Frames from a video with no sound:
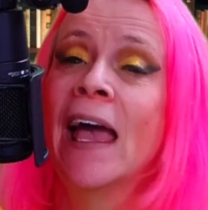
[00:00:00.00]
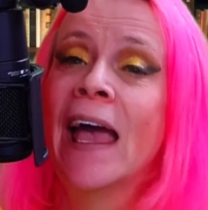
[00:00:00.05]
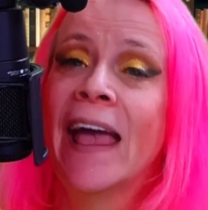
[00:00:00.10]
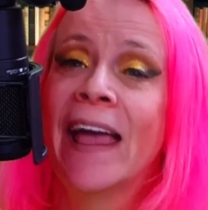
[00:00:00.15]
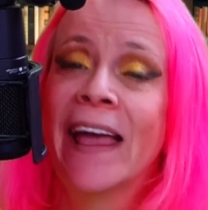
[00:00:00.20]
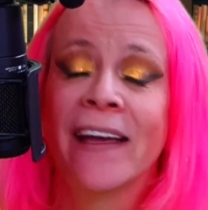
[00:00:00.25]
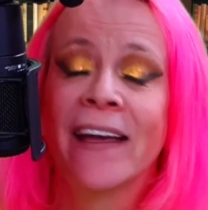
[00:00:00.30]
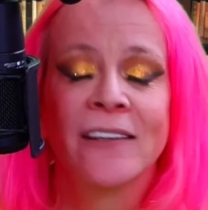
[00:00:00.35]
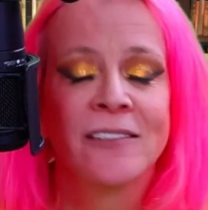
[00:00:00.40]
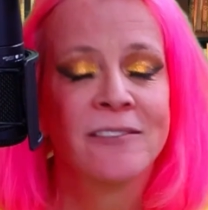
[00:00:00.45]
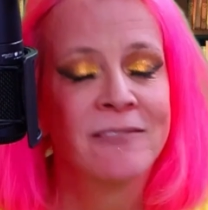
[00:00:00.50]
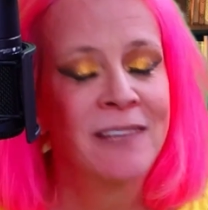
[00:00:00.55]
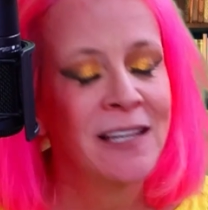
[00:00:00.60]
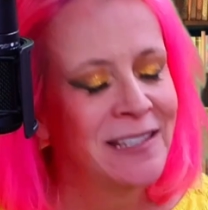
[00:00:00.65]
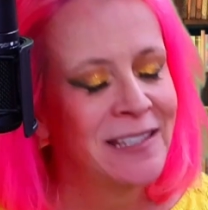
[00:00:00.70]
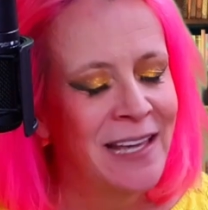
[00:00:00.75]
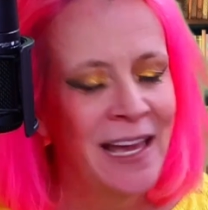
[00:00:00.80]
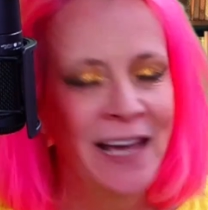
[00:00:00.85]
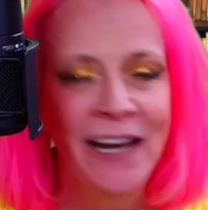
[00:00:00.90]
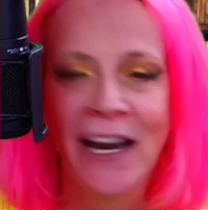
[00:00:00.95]
And
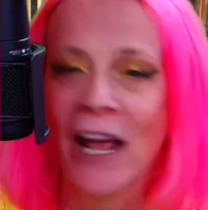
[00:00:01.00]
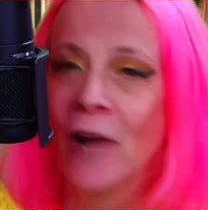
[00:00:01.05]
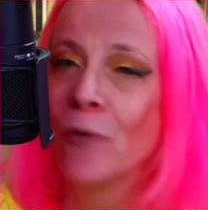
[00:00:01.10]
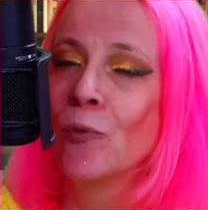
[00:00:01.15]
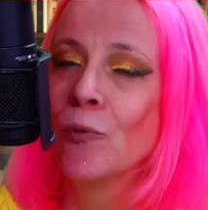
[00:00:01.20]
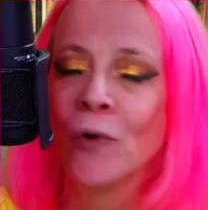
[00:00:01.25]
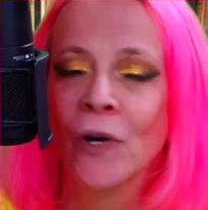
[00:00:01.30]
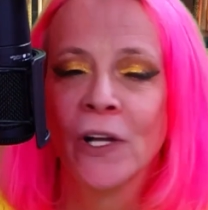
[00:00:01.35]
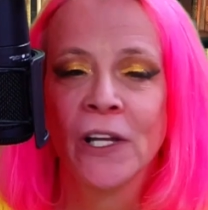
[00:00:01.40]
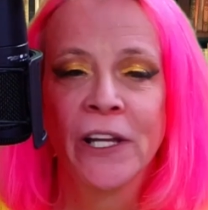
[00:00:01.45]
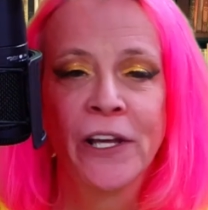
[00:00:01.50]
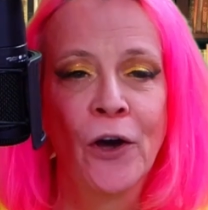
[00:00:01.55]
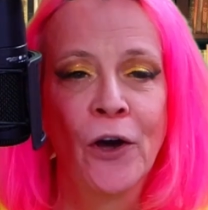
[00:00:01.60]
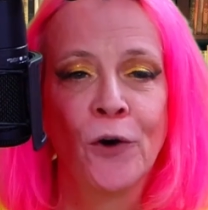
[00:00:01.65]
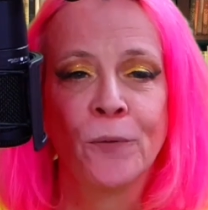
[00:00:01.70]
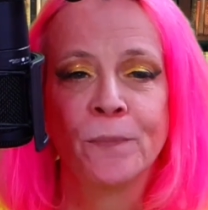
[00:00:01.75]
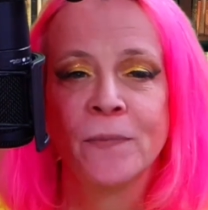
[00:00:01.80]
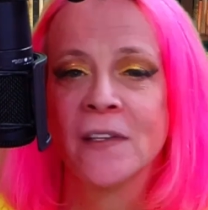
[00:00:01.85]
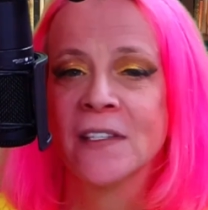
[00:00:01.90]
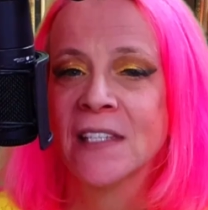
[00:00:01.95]
again, I really
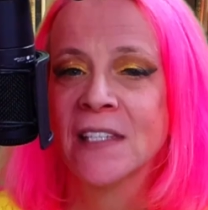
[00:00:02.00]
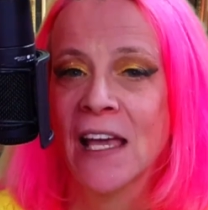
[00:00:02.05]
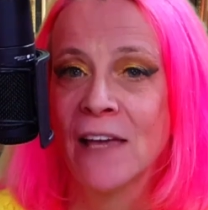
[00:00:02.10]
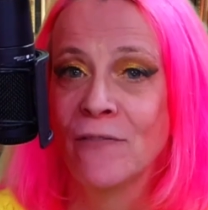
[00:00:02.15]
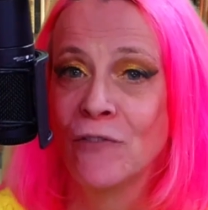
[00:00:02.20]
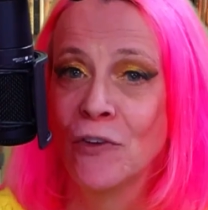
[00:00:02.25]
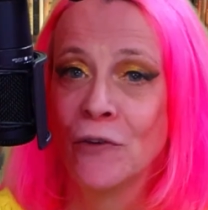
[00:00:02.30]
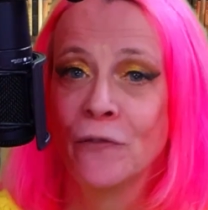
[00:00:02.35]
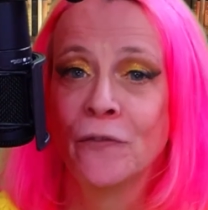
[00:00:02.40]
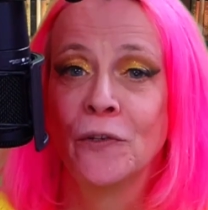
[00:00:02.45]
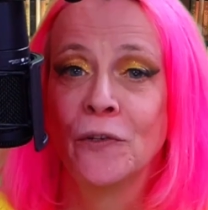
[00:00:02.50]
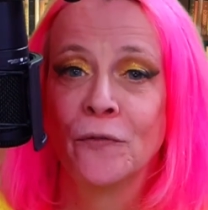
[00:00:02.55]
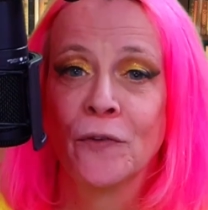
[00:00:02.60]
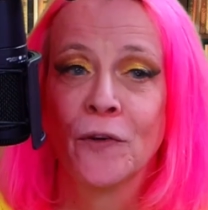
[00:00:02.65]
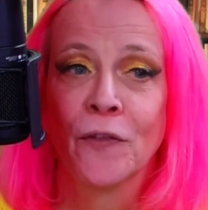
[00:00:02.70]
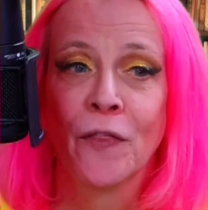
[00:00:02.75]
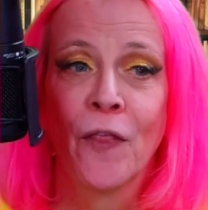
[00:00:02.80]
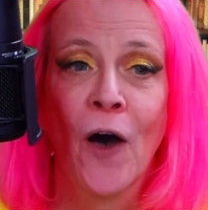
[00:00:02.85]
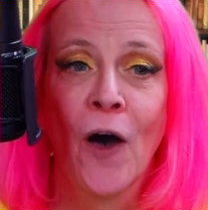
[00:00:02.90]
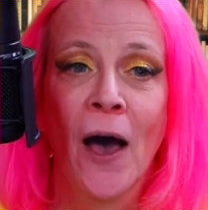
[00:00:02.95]
hope this gave you food
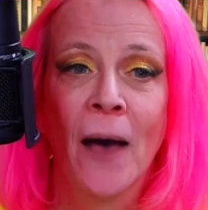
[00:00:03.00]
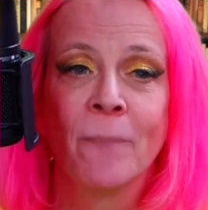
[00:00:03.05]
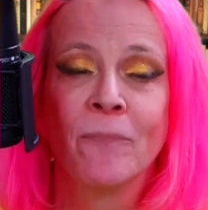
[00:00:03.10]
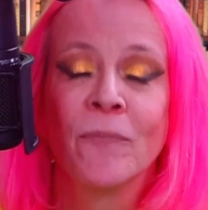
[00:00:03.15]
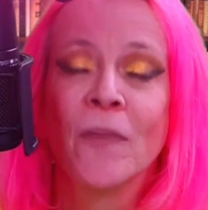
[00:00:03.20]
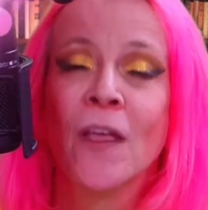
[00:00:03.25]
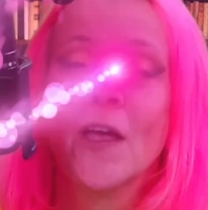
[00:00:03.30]
for thought.